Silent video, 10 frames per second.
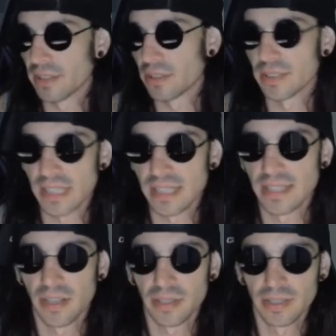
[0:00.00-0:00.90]
little
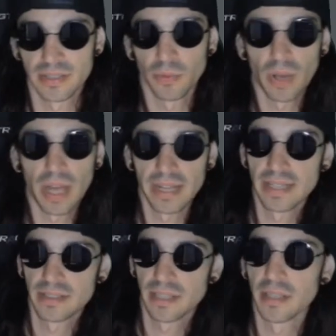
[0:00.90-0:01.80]
detail as to why
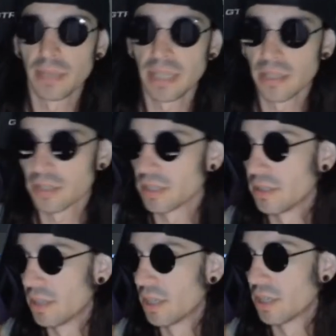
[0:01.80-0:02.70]
that's going to be a
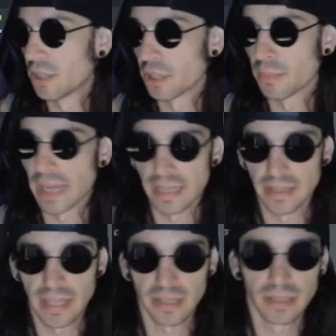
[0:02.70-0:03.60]
good or bad
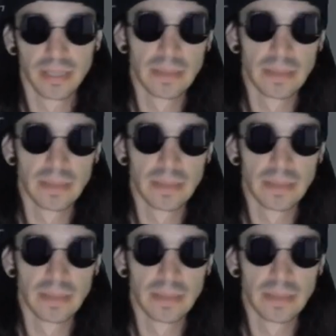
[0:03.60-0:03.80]
thing.